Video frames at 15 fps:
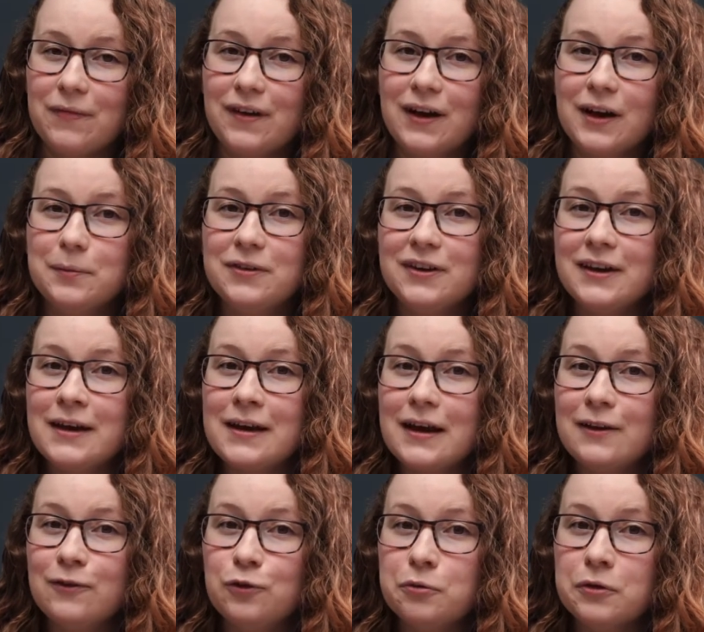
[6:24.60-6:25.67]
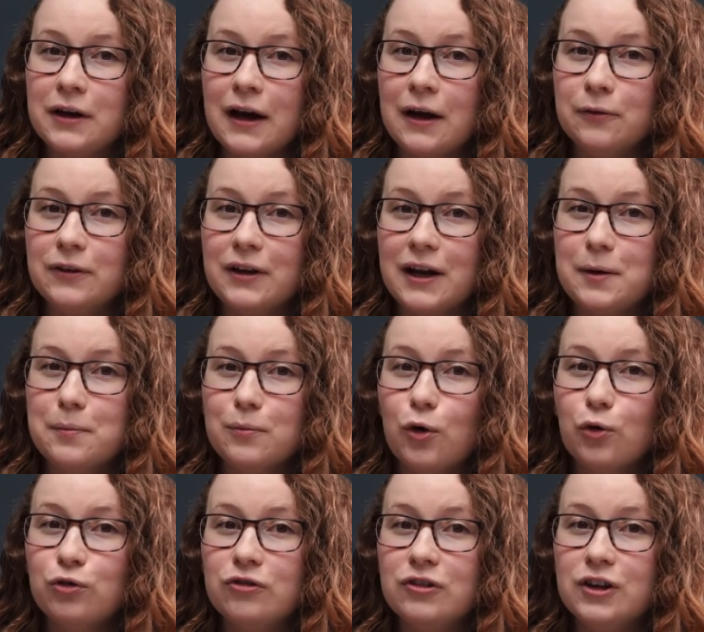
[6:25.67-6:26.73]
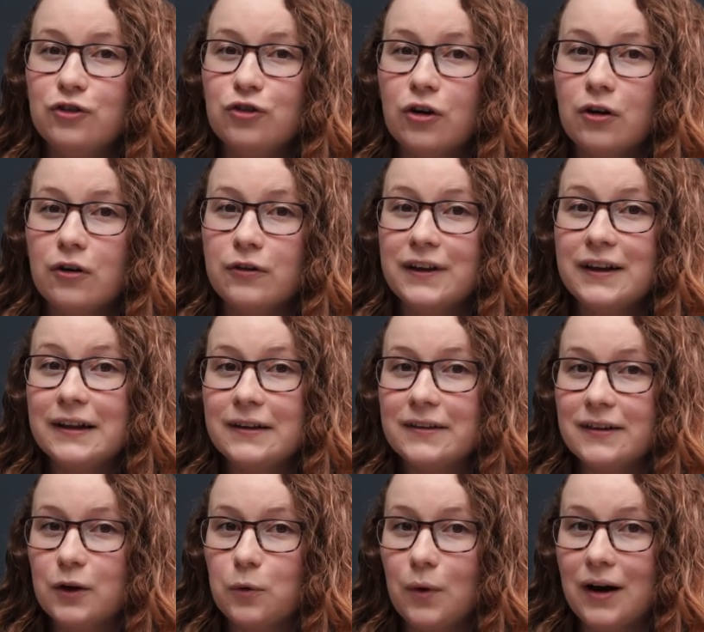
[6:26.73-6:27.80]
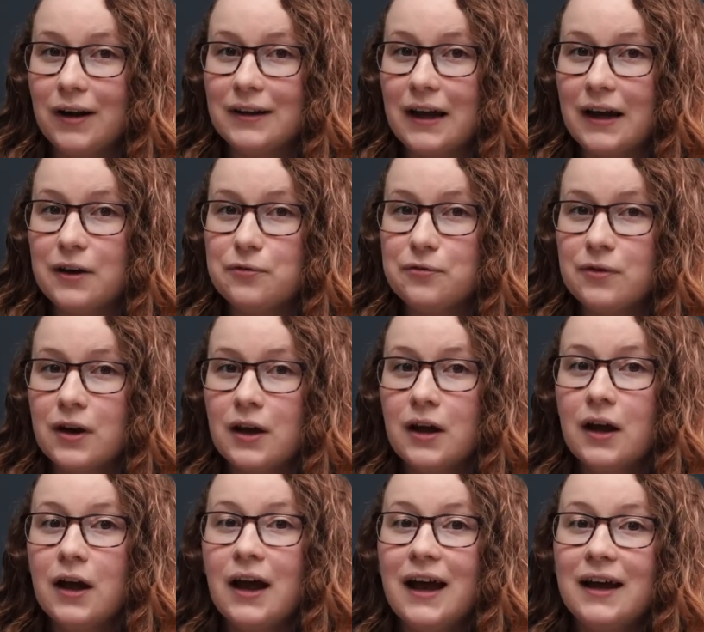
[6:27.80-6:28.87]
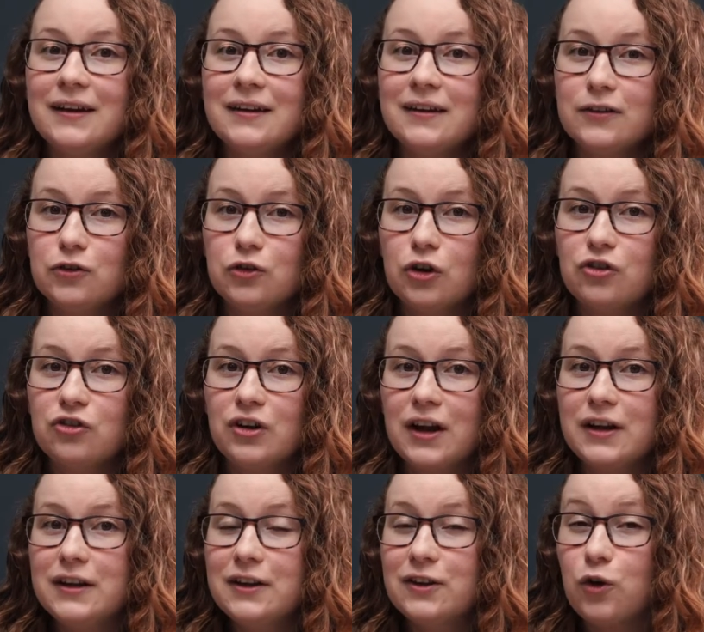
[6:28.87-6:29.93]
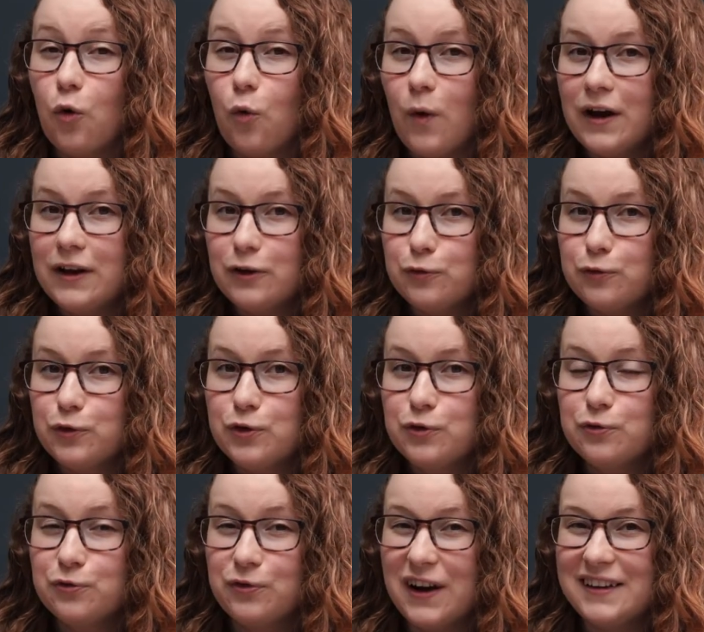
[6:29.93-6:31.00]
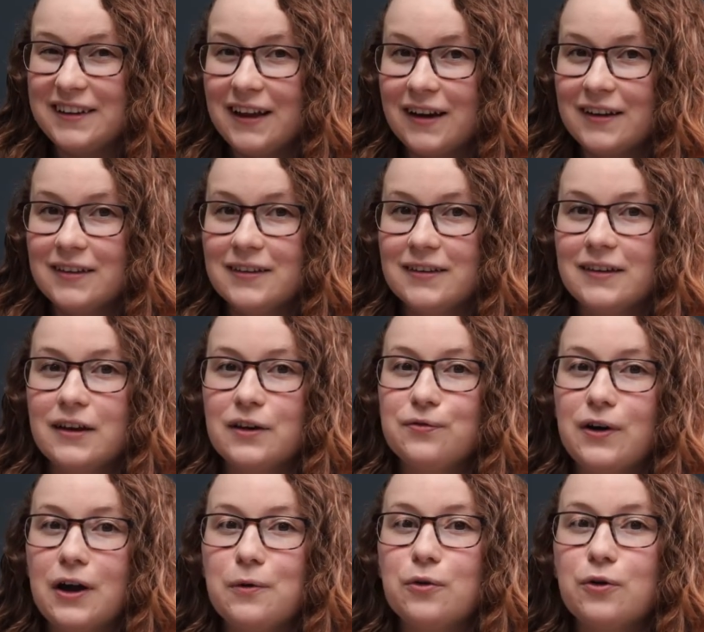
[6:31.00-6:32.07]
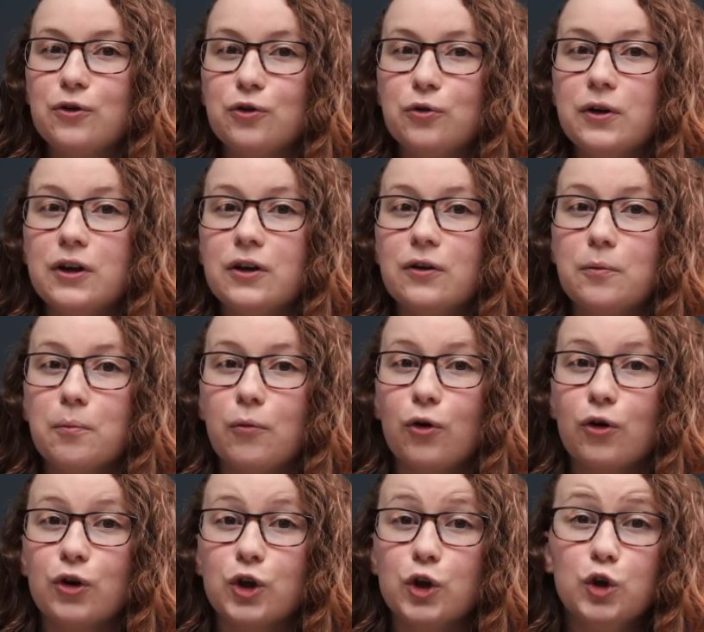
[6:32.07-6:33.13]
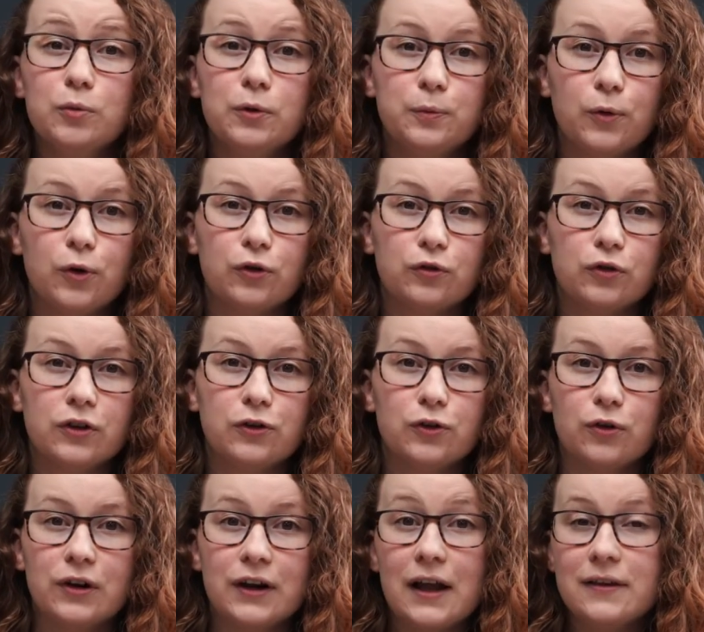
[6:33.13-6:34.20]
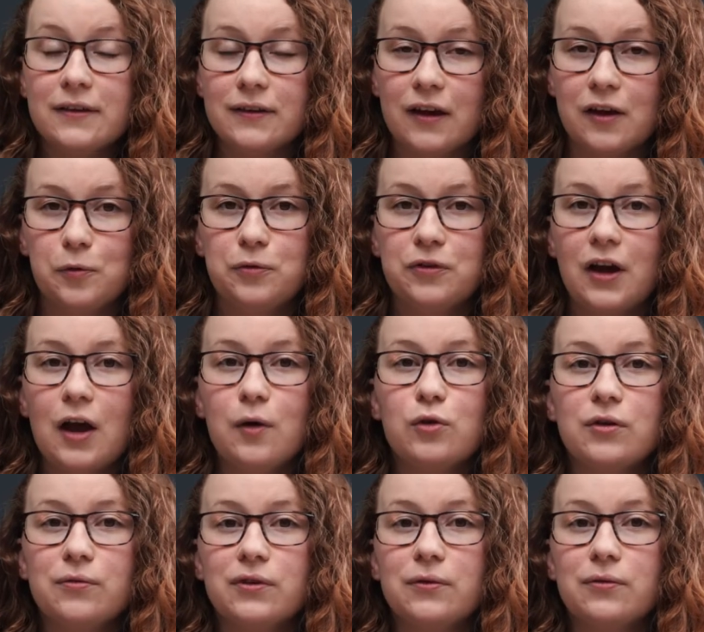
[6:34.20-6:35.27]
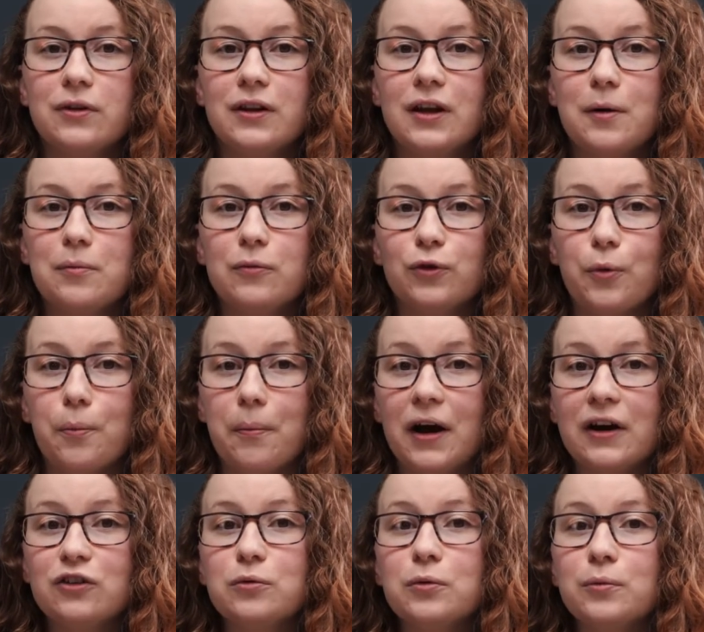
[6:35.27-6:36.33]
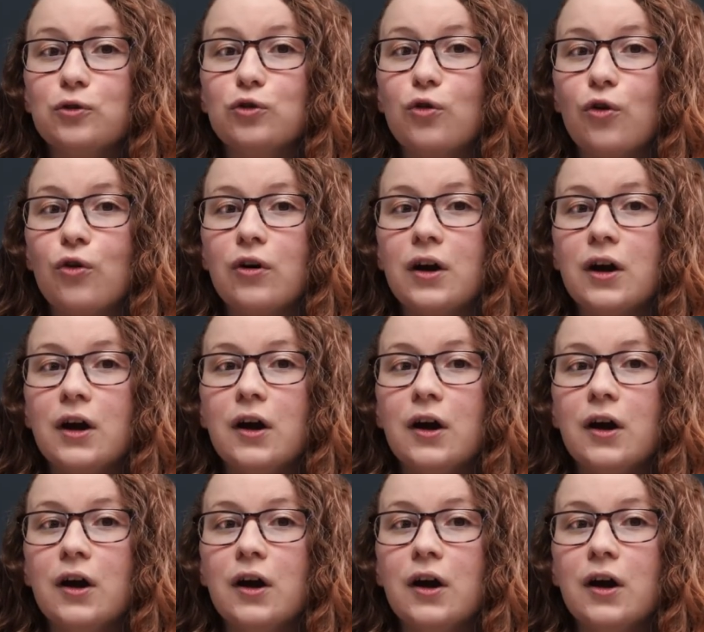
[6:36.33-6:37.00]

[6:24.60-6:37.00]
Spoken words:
I'm taking into account that I mostly draw realistic wildlife, and as such I need quite a few fine lines. If I were doing more human portraits or landscapes, I would have given them the maximum score,